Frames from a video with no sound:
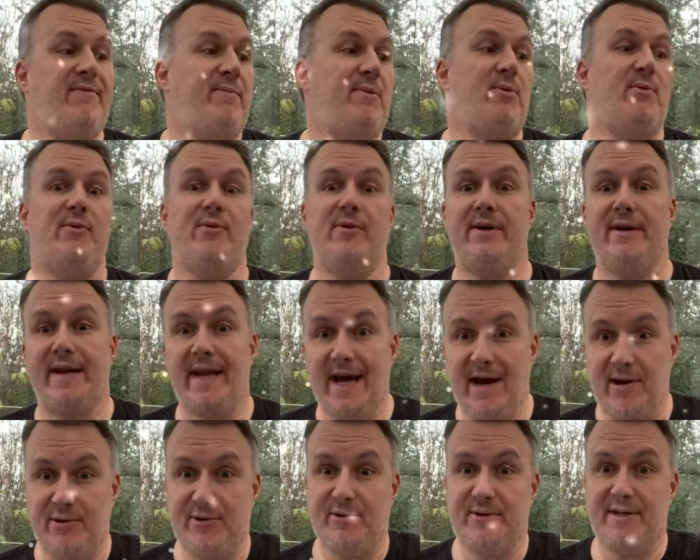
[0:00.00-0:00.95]
but we're right
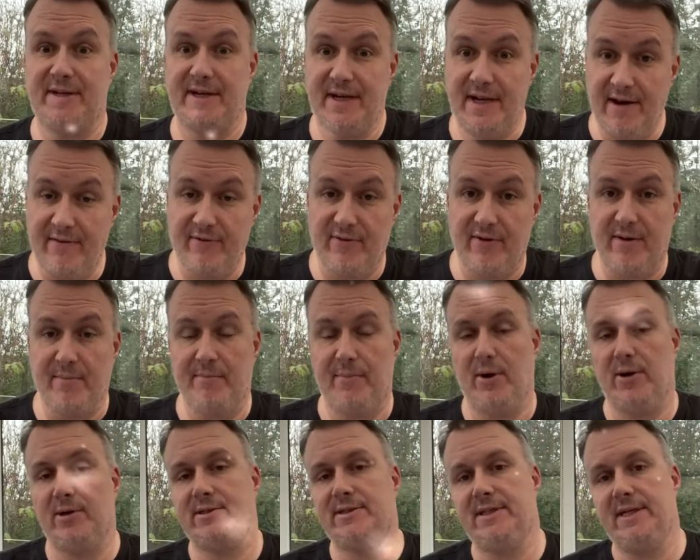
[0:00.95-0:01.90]
now doing another
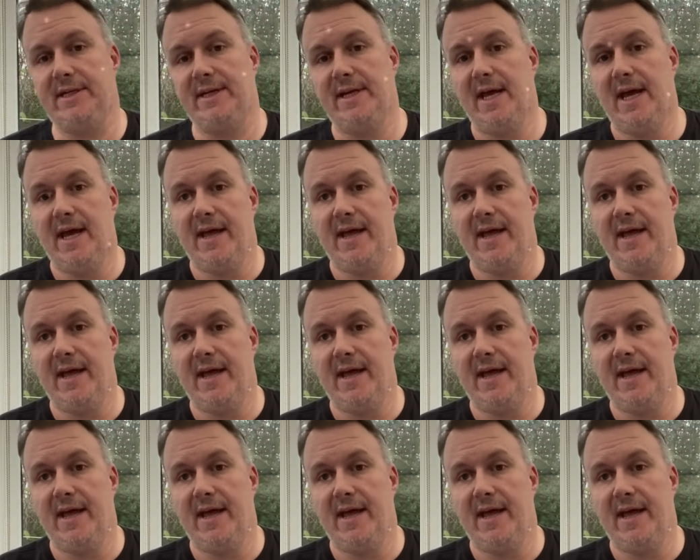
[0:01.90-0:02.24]
unboxing.